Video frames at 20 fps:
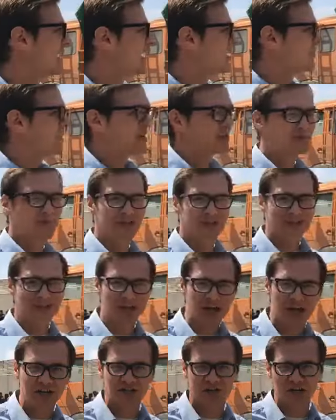But it's been
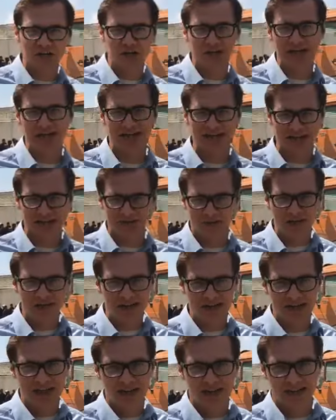such a great delivery
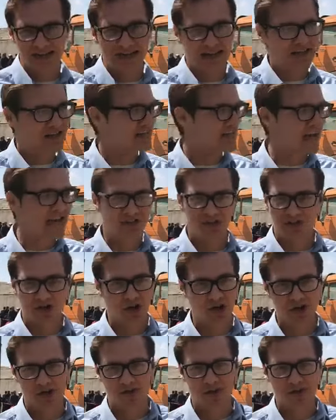that I just had to show
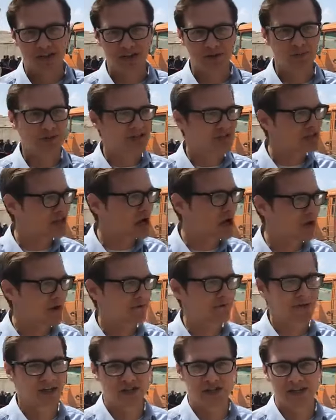you. It's been so
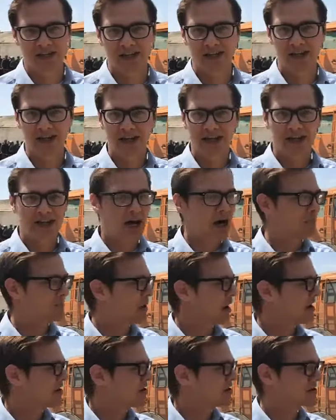efficient. Our
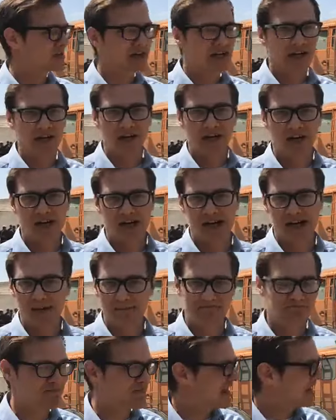partners here,
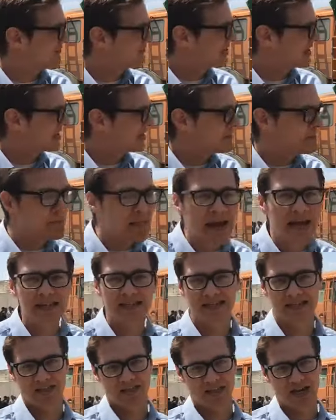they've done an
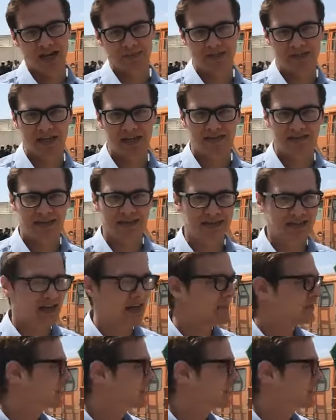amazing job setting things up.